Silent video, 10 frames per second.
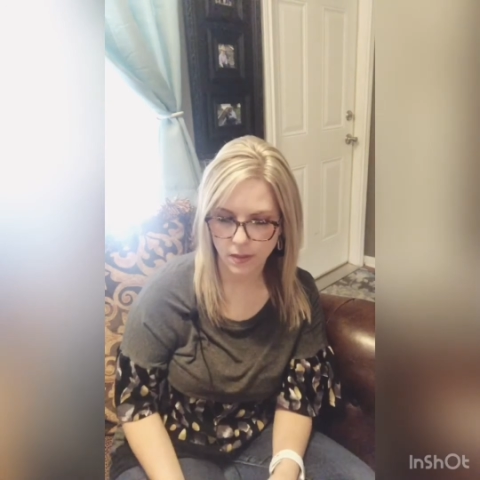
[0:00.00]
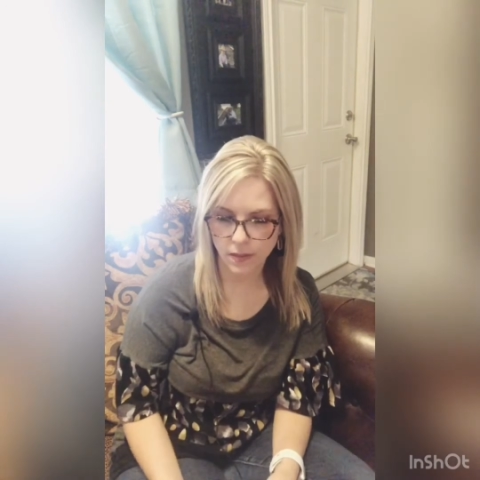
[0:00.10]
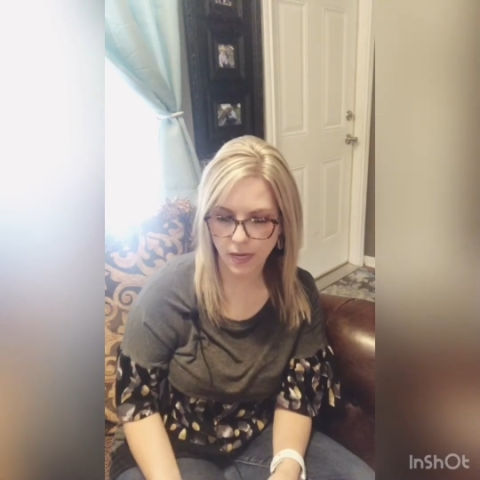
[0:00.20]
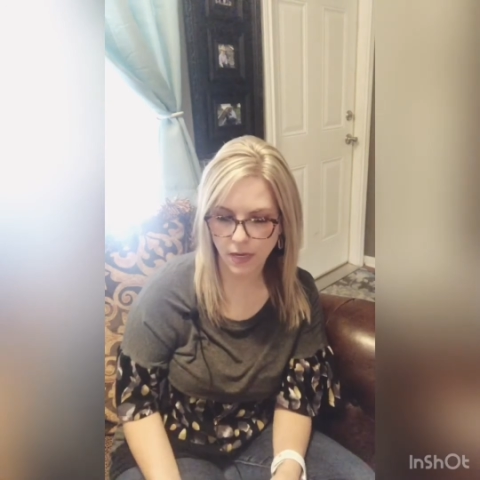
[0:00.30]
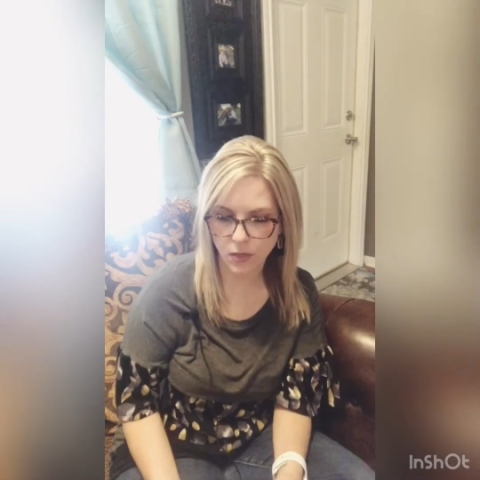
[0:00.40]

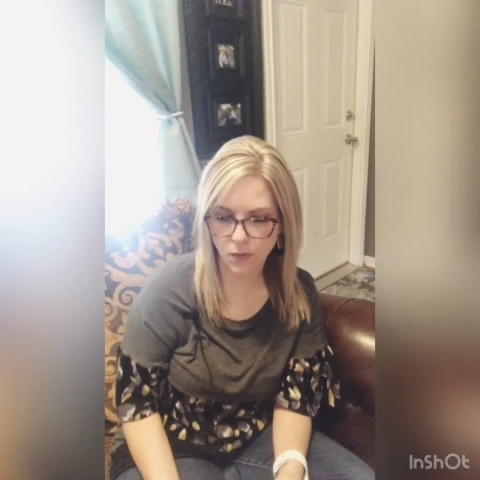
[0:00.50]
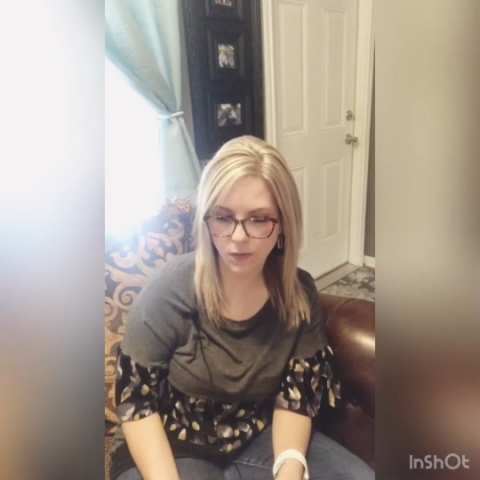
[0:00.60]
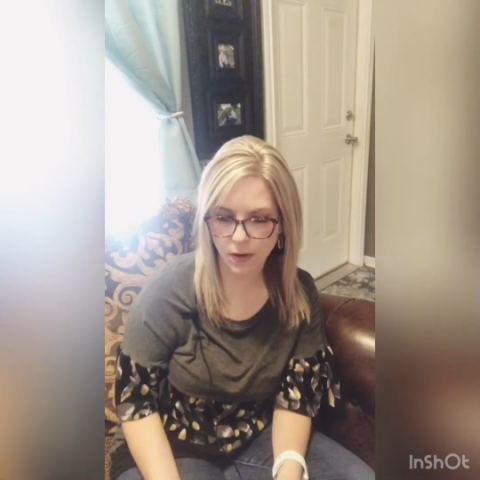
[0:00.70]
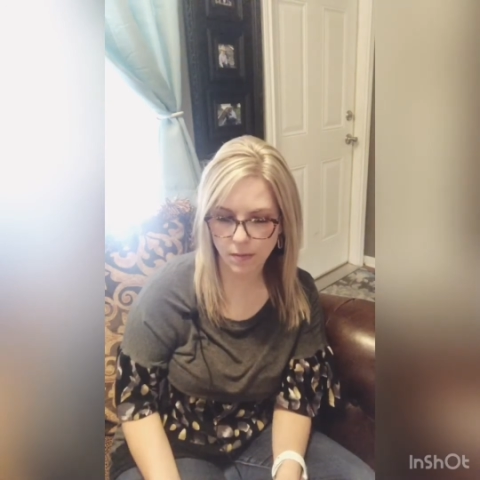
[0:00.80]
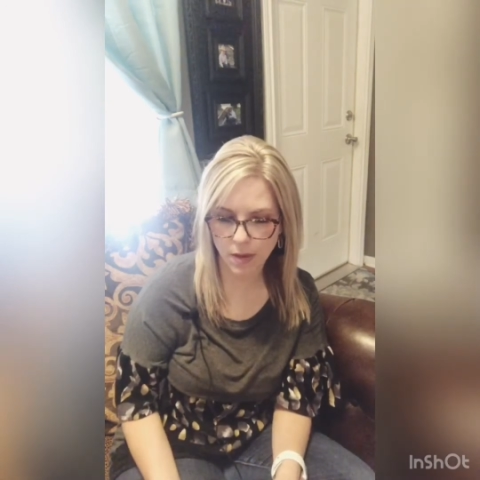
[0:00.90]
"Thank you
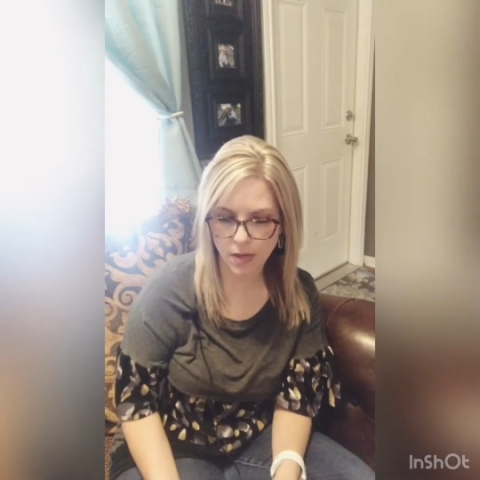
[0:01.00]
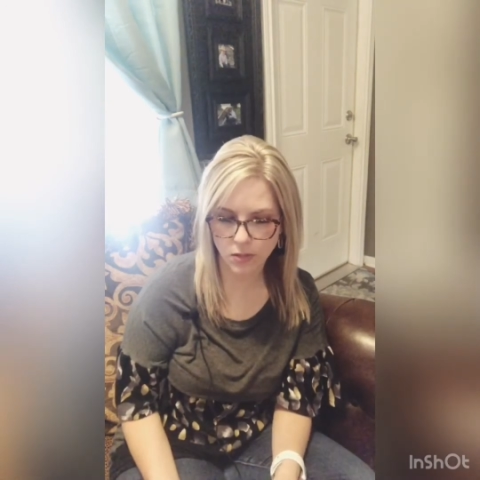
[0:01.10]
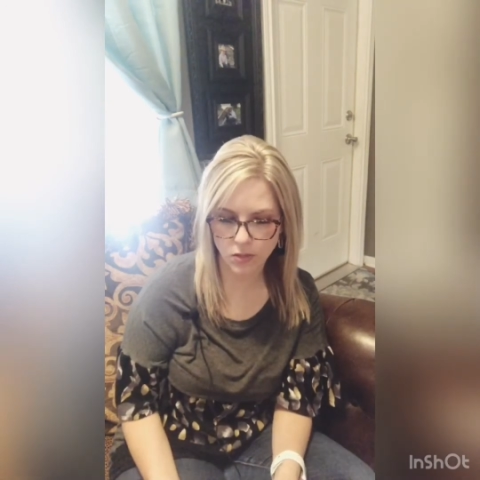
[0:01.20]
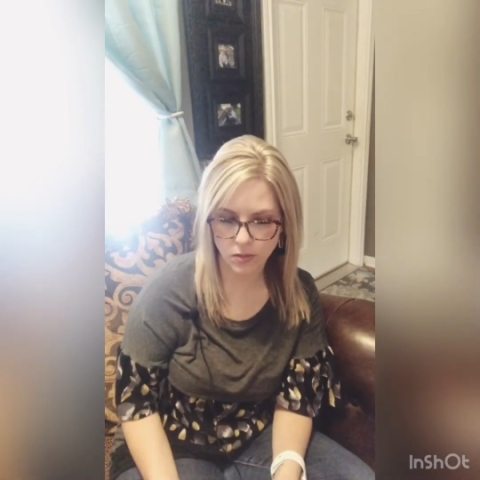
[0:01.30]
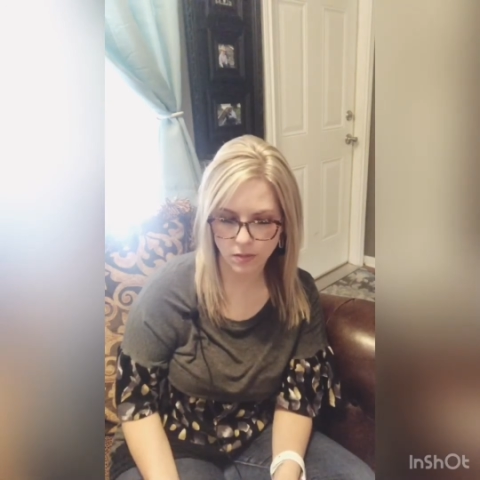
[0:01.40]
very
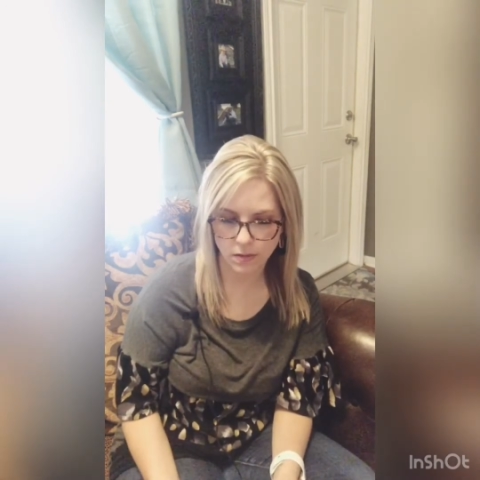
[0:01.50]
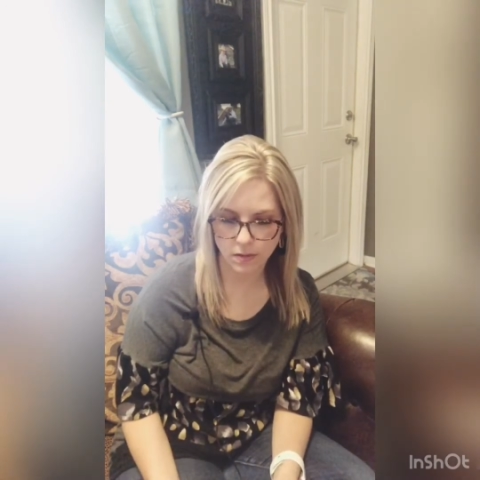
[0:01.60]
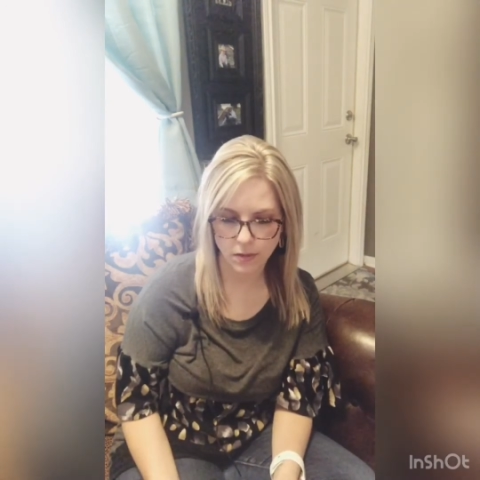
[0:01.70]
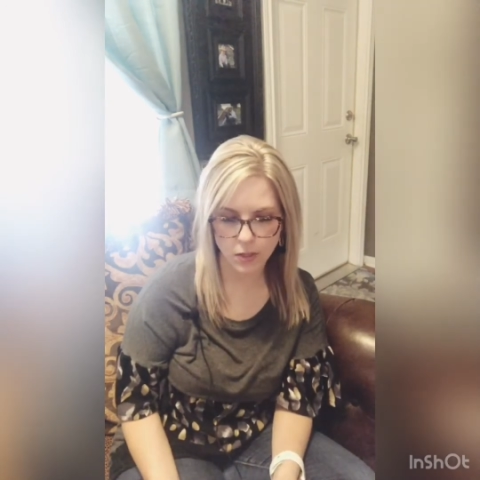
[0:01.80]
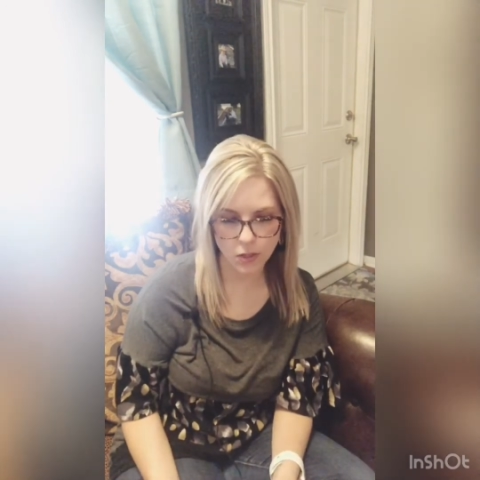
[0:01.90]
much."
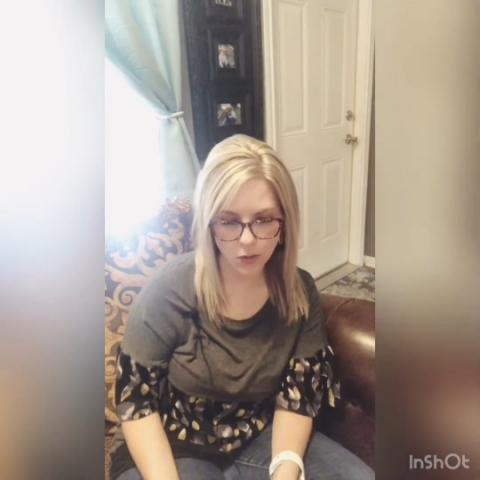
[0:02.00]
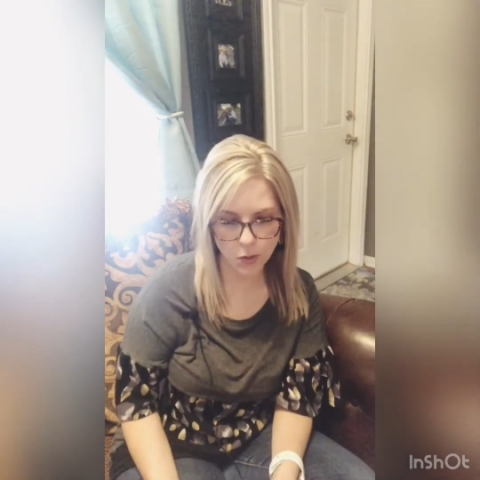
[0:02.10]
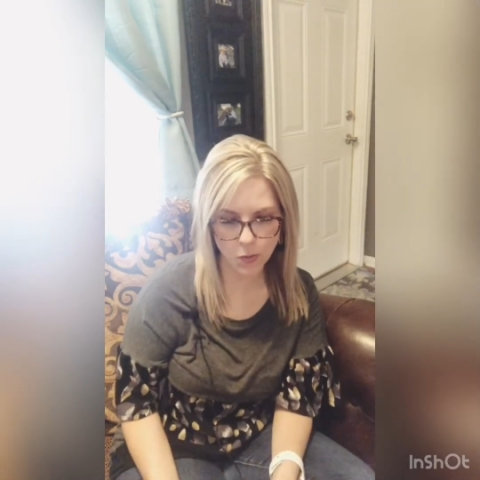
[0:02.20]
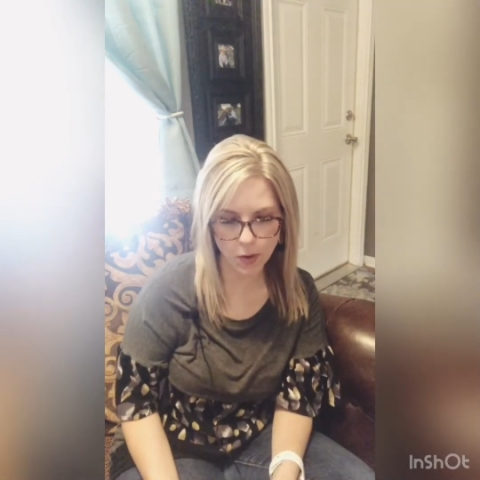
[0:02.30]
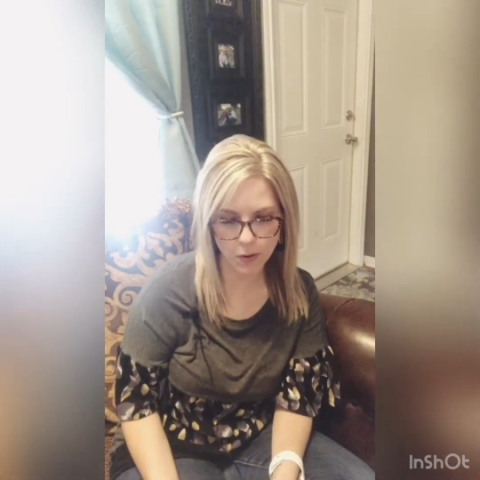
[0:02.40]

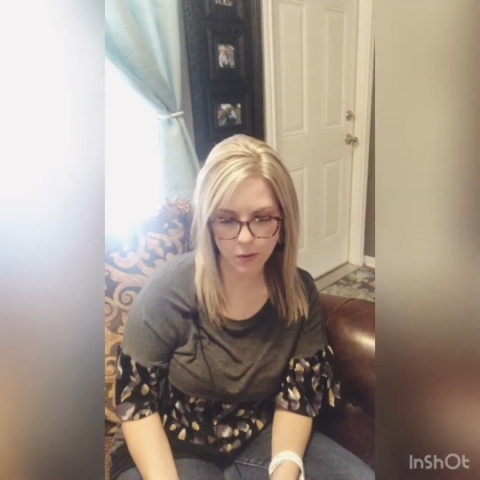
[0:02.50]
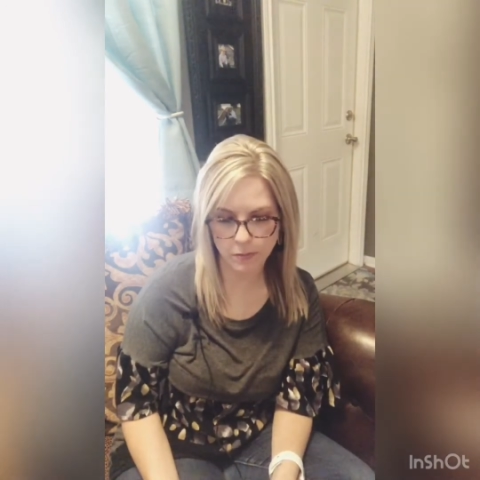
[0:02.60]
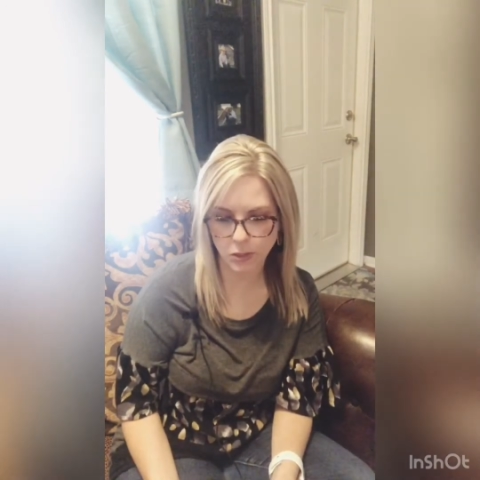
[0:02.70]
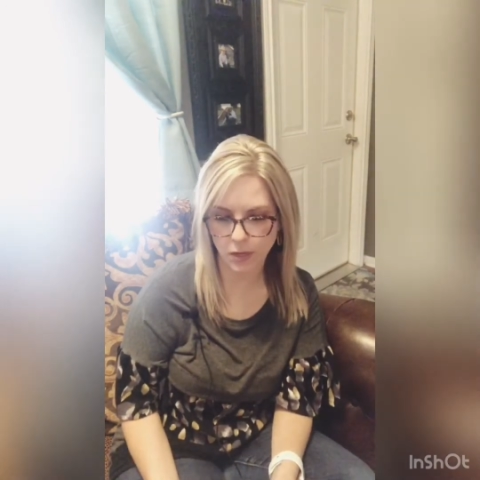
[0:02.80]
You're welcome,